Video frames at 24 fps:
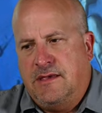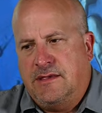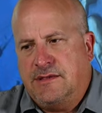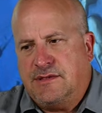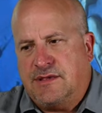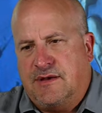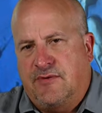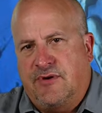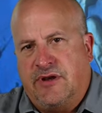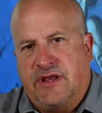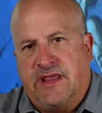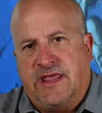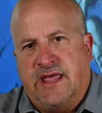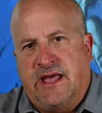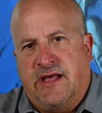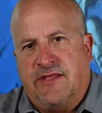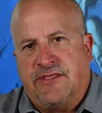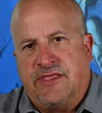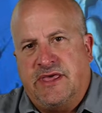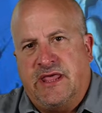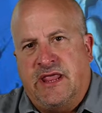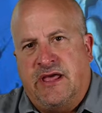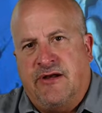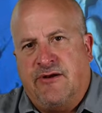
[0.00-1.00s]
So I wouldn't
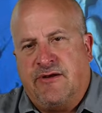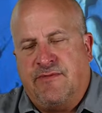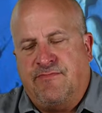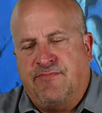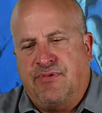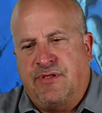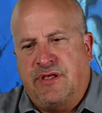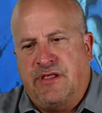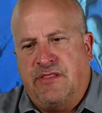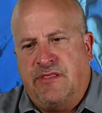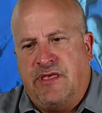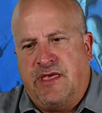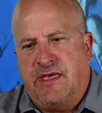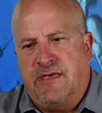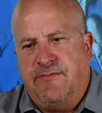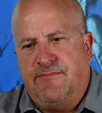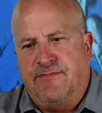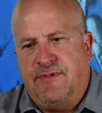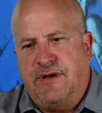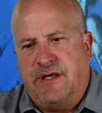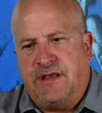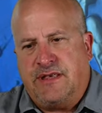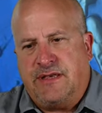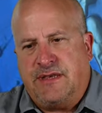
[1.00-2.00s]
count that out completely.
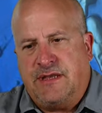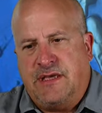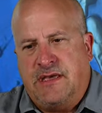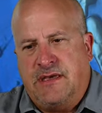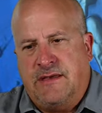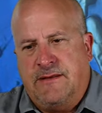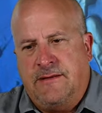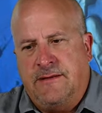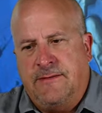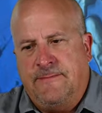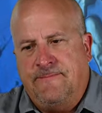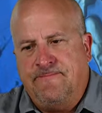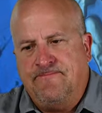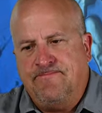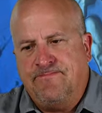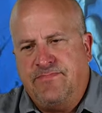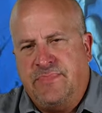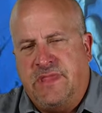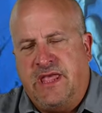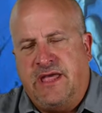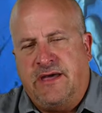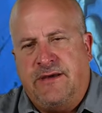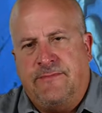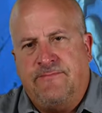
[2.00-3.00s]
But, uh,
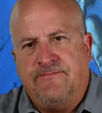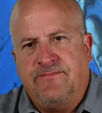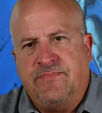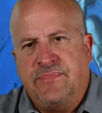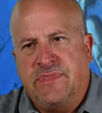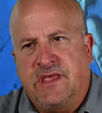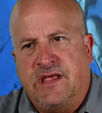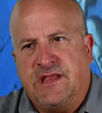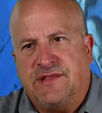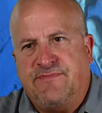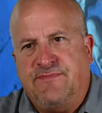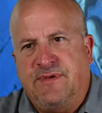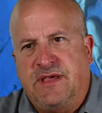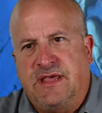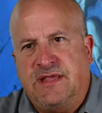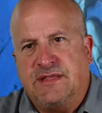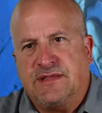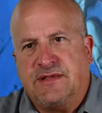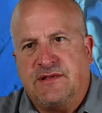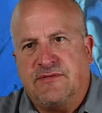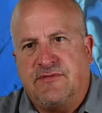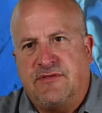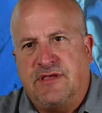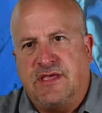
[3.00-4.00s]
yeah, that's
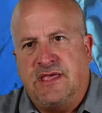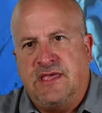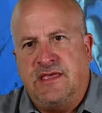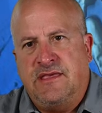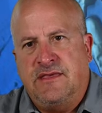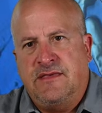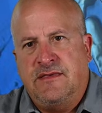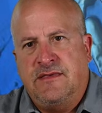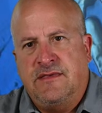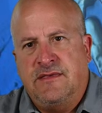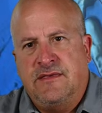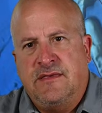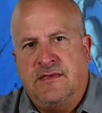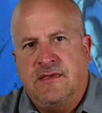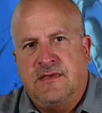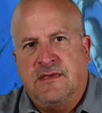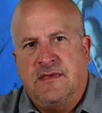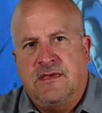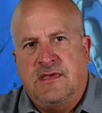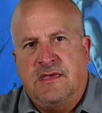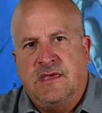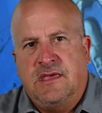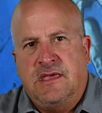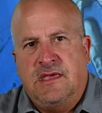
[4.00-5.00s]
basically
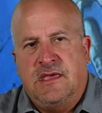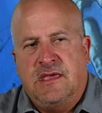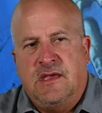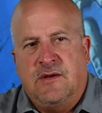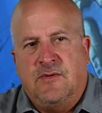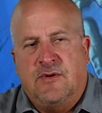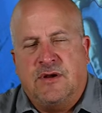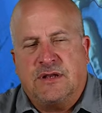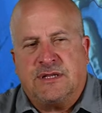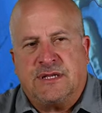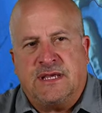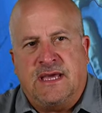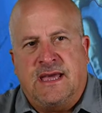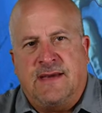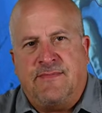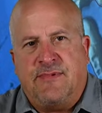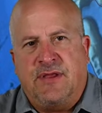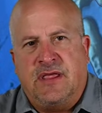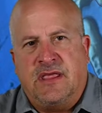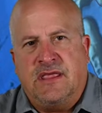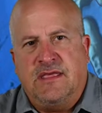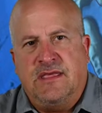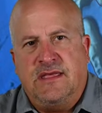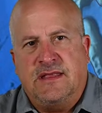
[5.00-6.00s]
what's
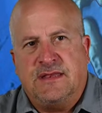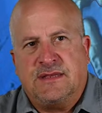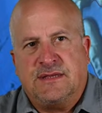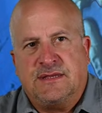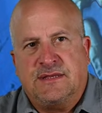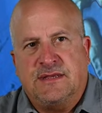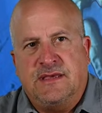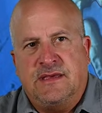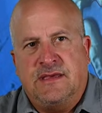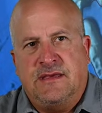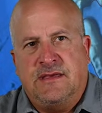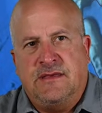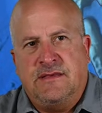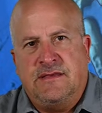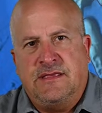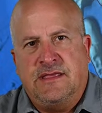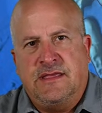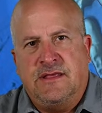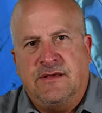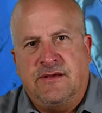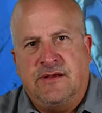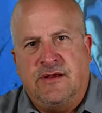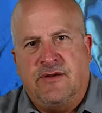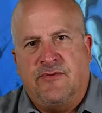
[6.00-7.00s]
happening. It's, uh,
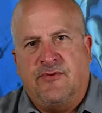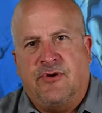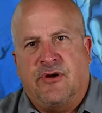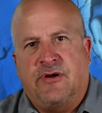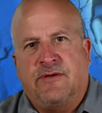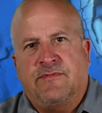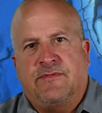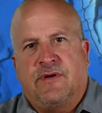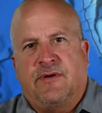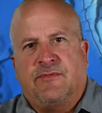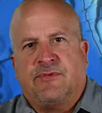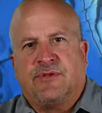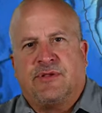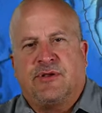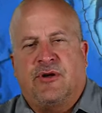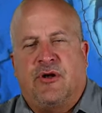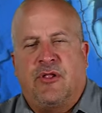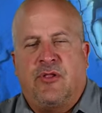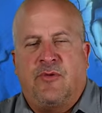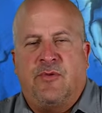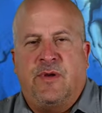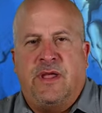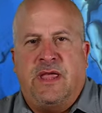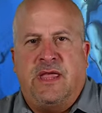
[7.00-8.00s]
you know, here we're almost
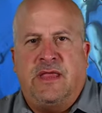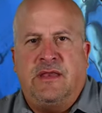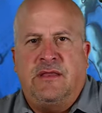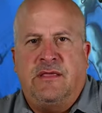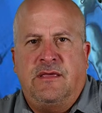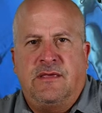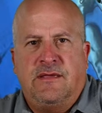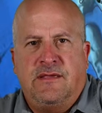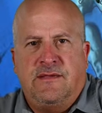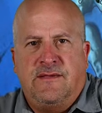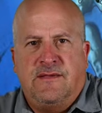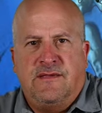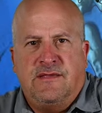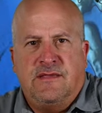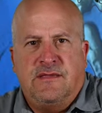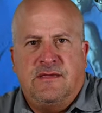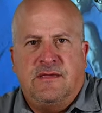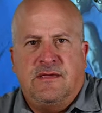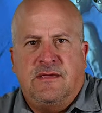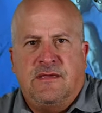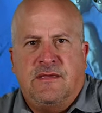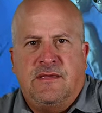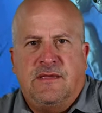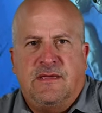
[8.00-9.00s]
Halloween.
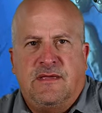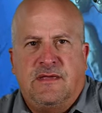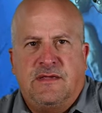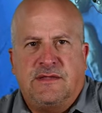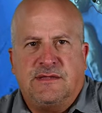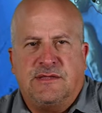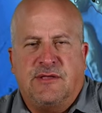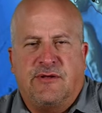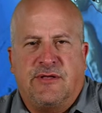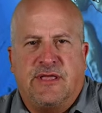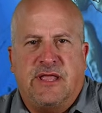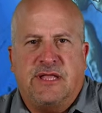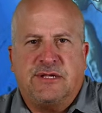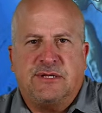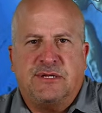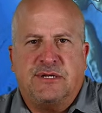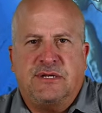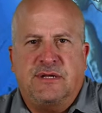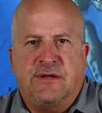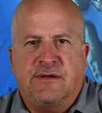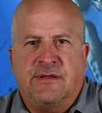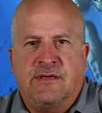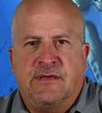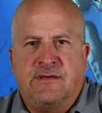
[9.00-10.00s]
Still catching
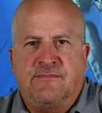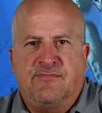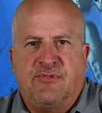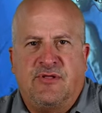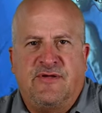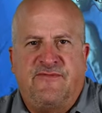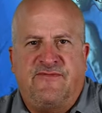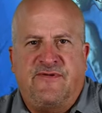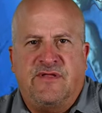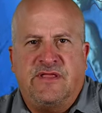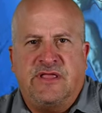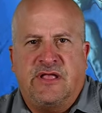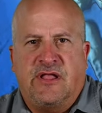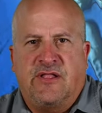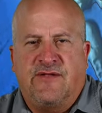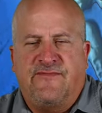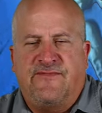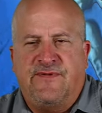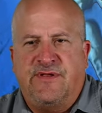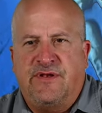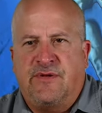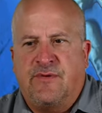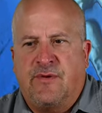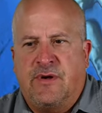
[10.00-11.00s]
tuna, bluefin,
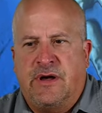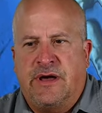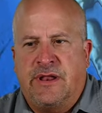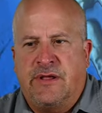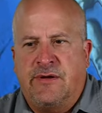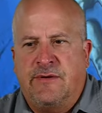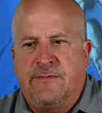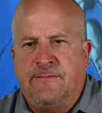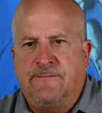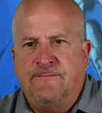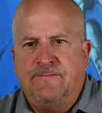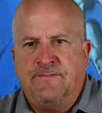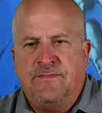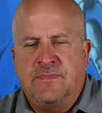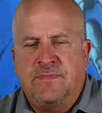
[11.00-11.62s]
yellowfin, dorado.